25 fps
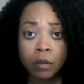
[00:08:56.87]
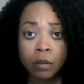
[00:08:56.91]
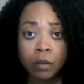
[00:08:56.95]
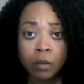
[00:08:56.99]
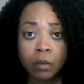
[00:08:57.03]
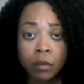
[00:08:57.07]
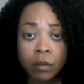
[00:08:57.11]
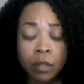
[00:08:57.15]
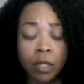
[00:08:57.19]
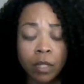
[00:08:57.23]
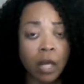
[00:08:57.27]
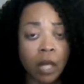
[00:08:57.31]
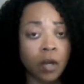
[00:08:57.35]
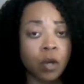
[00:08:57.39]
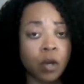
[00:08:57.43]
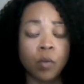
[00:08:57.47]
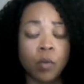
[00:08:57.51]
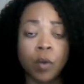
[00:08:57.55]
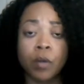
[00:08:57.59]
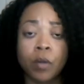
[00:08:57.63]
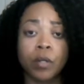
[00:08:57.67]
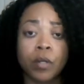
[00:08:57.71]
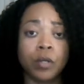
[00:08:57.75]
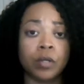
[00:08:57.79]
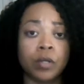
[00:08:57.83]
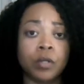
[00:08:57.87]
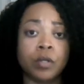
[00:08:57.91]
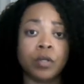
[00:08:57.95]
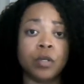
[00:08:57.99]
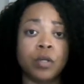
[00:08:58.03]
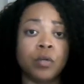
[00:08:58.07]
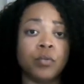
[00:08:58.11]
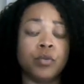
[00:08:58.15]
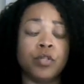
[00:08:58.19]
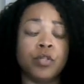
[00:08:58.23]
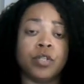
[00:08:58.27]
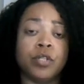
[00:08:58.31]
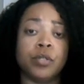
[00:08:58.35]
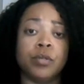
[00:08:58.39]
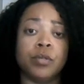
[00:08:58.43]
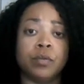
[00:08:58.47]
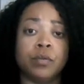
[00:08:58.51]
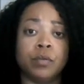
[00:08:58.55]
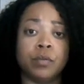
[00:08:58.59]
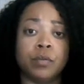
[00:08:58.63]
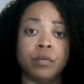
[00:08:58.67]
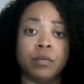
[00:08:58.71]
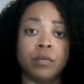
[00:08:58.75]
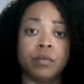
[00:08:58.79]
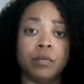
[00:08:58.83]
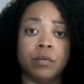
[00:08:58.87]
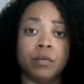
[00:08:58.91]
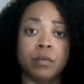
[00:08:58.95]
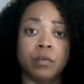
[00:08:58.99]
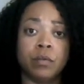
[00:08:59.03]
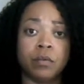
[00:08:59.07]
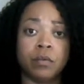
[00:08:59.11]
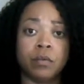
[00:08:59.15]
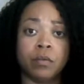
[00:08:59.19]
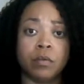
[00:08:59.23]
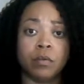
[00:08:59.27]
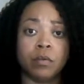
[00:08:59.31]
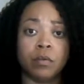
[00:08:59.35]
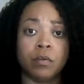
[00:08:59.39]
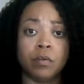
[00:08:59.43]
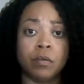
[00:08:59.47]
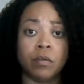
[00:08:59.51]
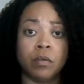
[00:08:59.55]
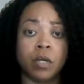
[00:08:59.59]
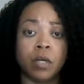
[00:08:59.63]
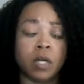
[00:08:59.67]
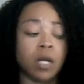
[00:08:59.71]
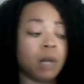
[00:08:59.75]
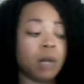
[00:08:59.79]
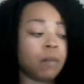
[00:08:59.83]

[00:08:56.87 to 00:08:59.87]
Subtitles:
then I don't want nothing to do with you. And